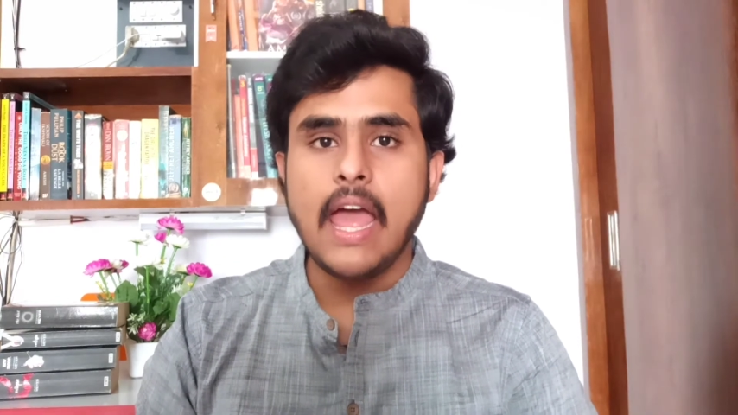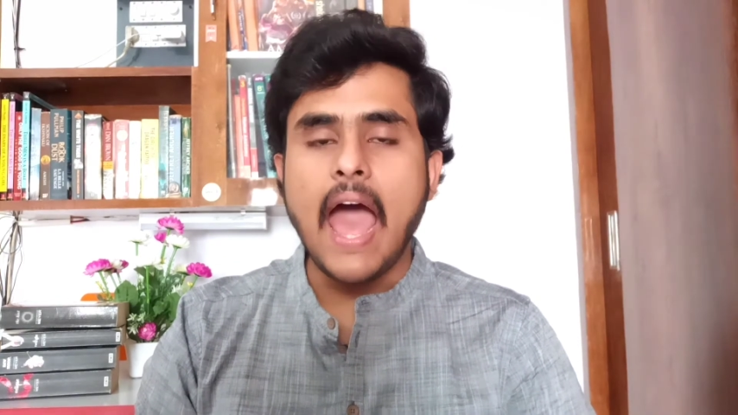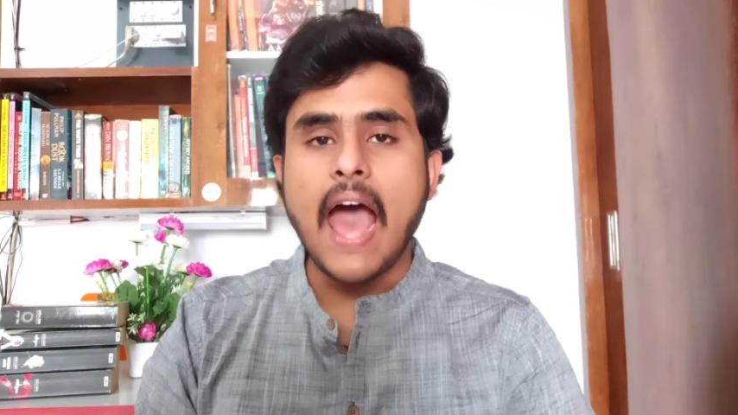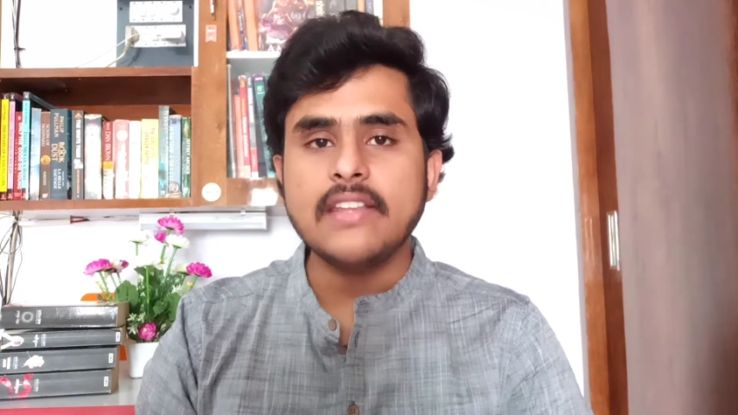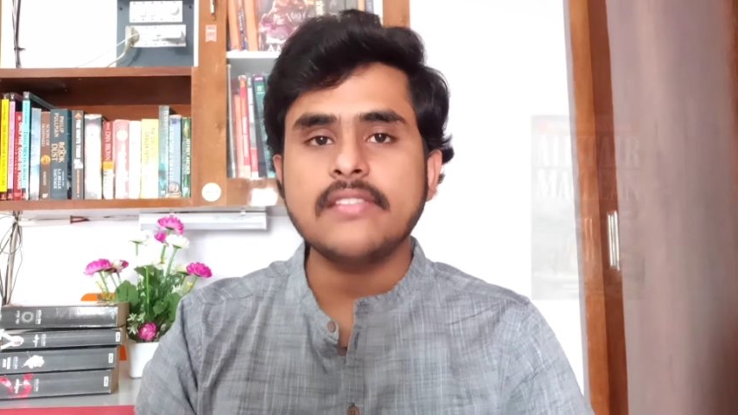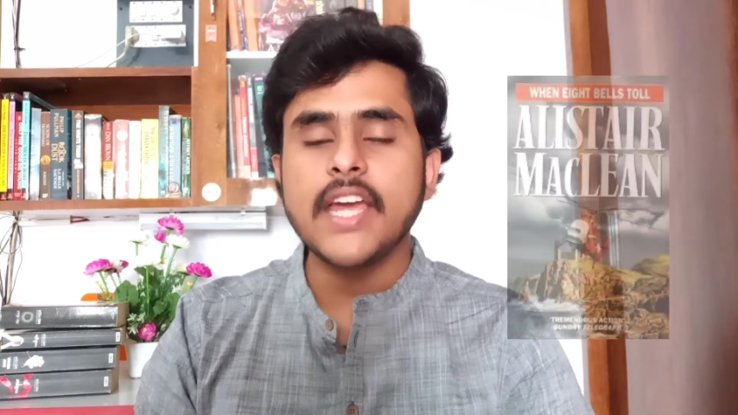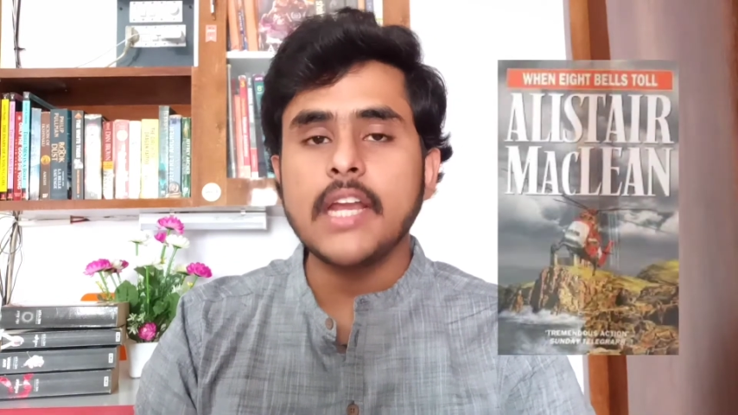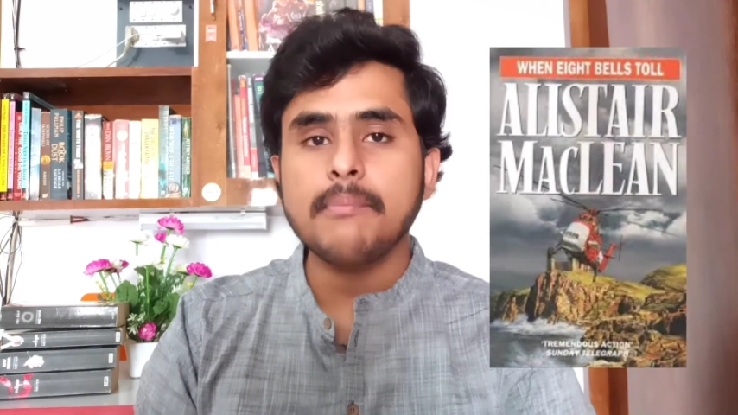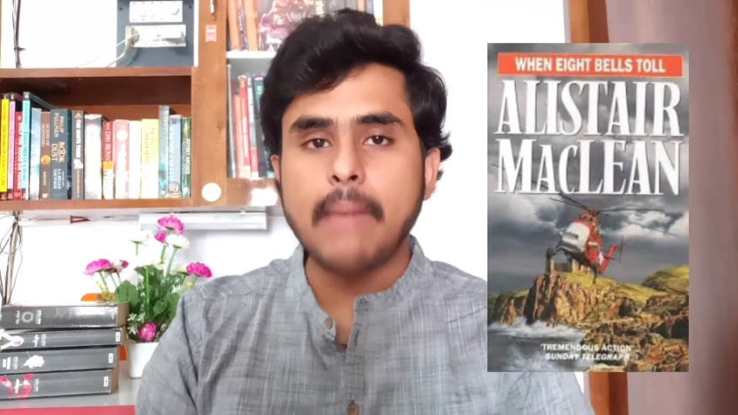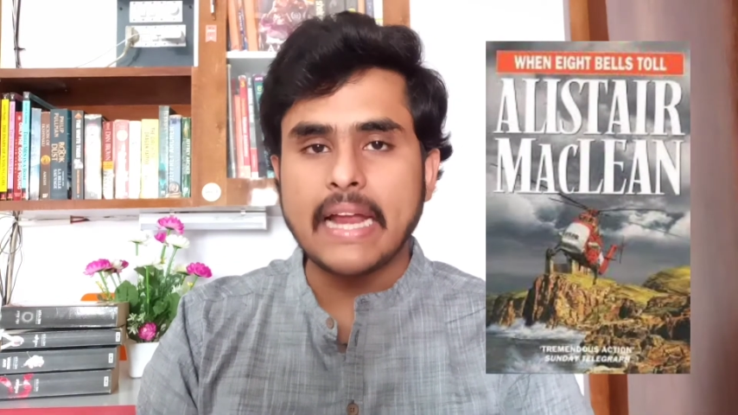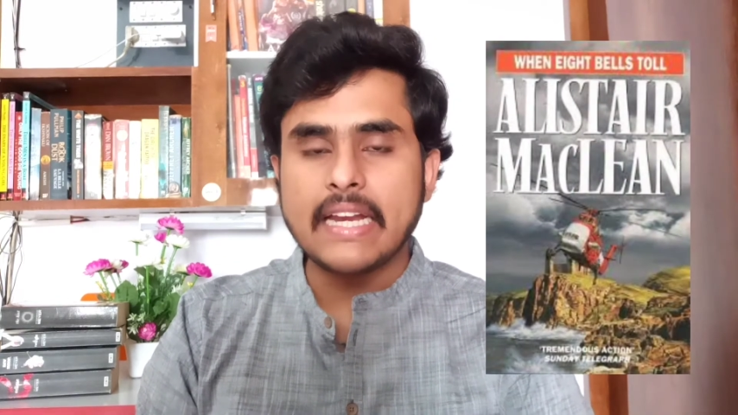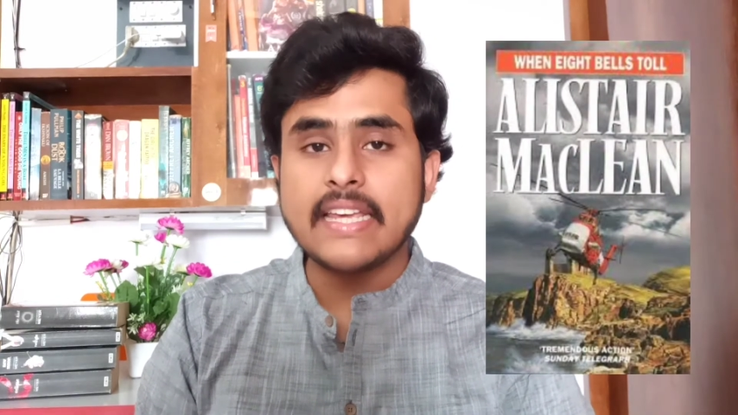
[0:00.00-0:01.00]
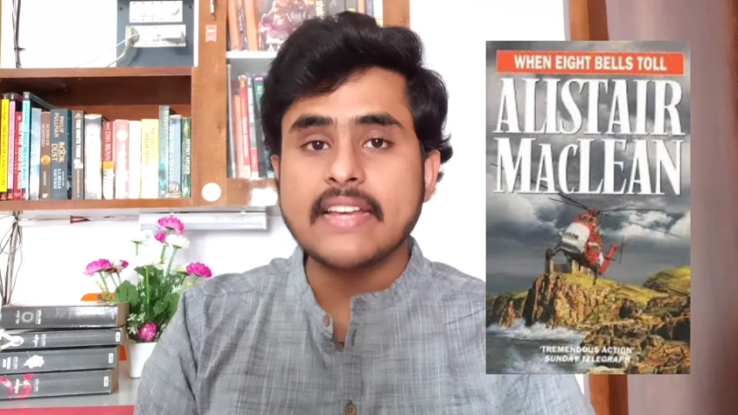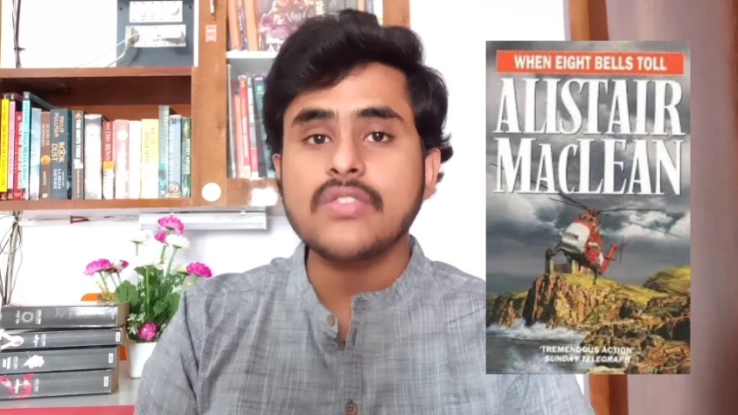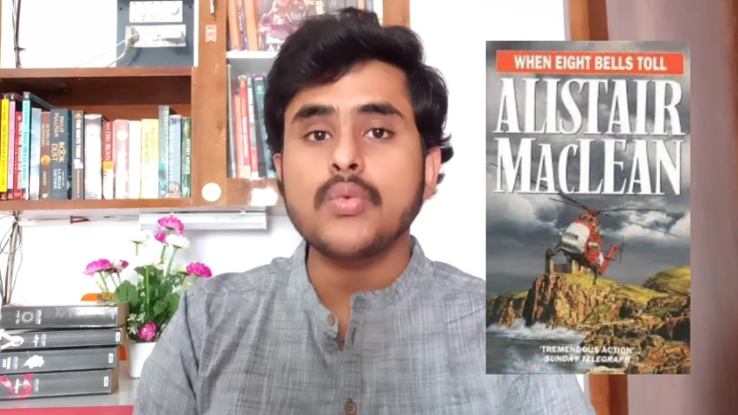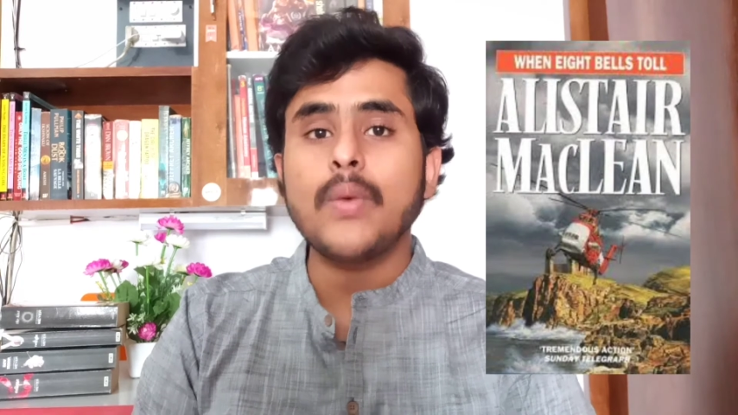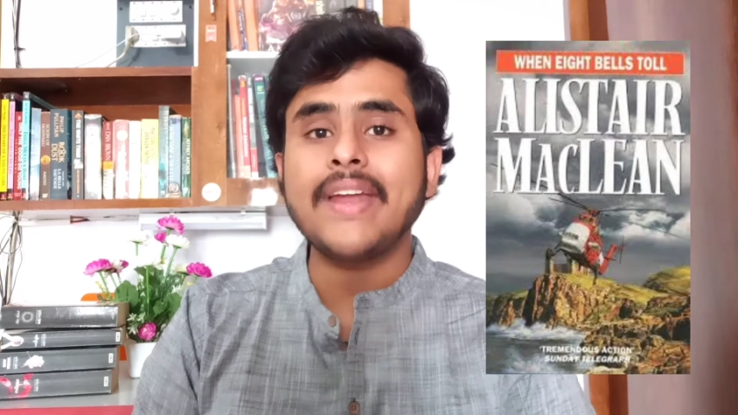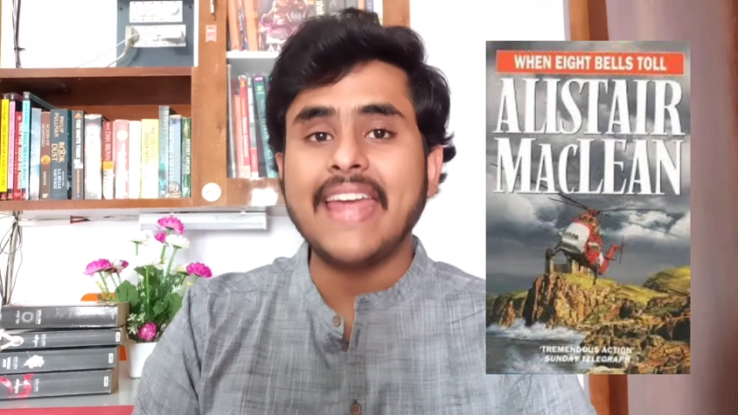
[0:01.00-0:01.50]
Alistair MacLean's
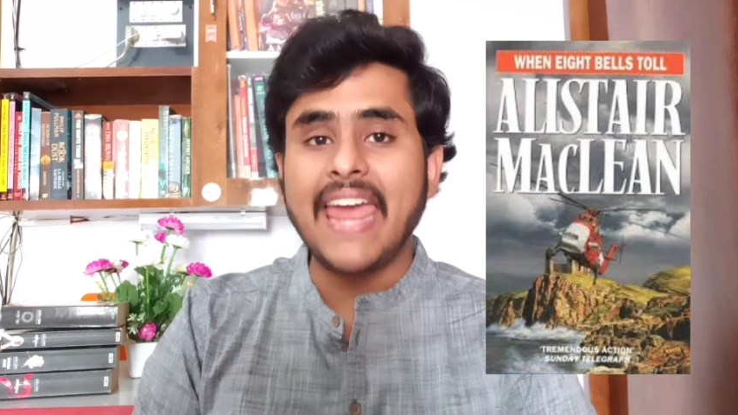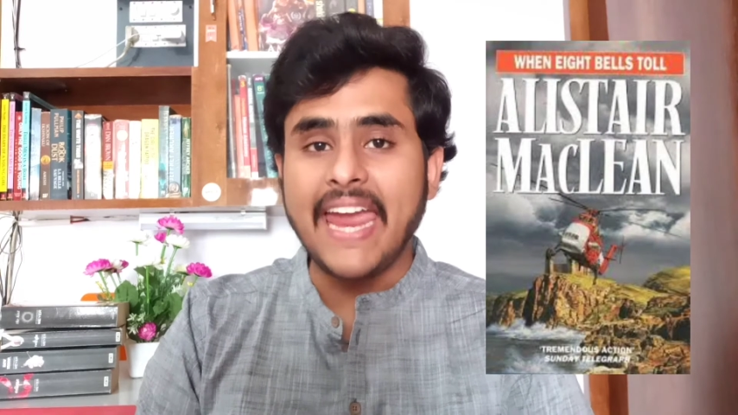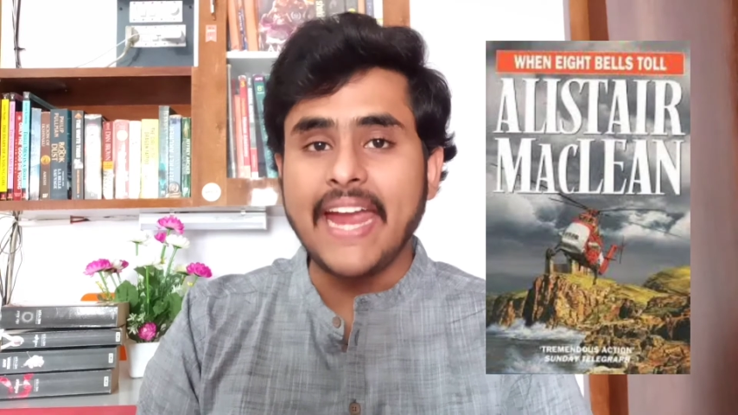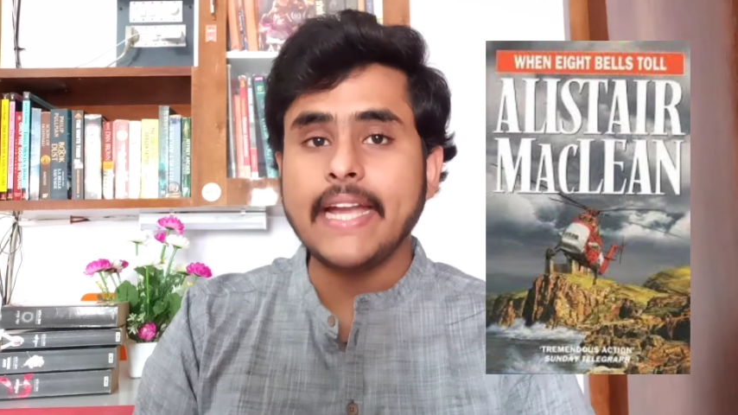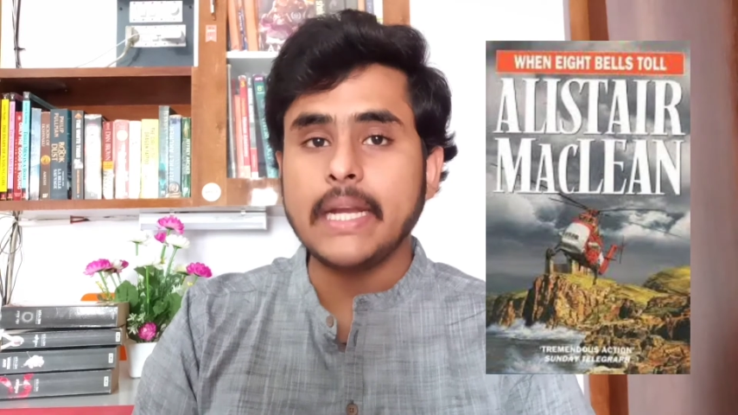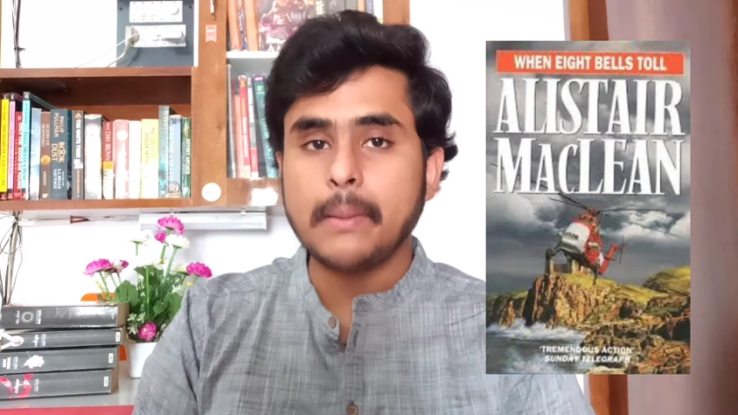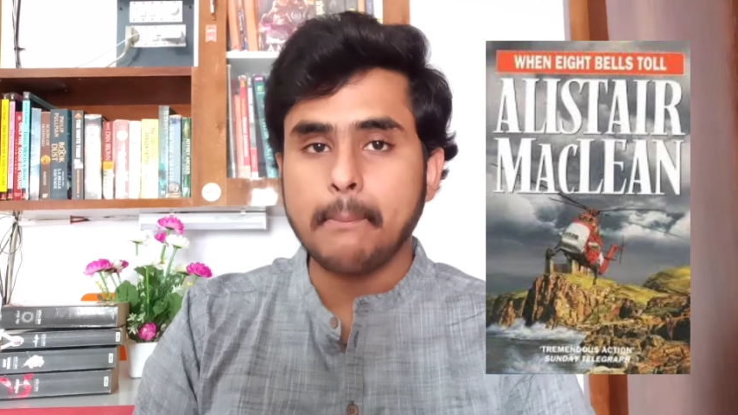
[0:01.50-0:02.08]
When Eight